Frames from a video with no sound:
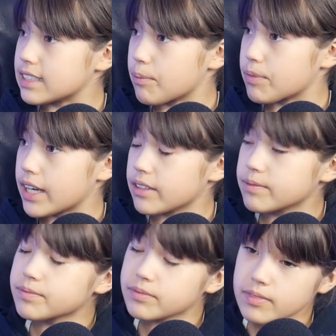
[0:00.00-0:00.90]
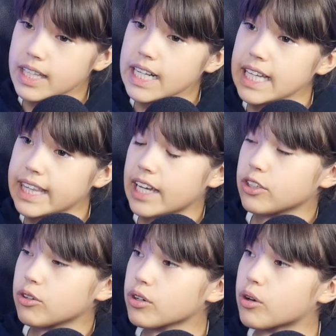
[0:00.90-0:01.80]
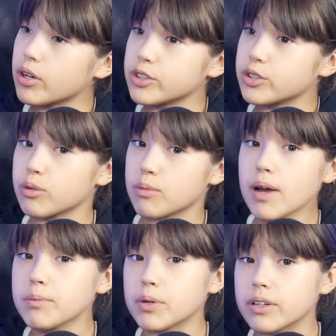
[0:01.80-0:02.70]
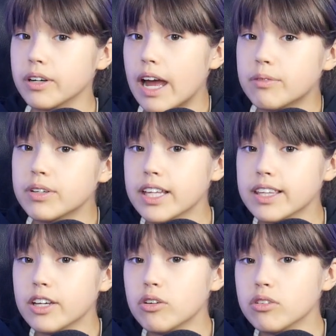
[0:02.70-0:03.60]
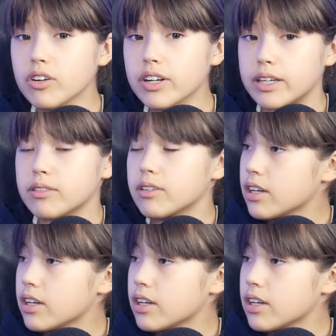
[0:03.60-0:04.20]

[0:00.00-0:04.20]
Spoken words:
something, then you're going to remember everything that you're learning.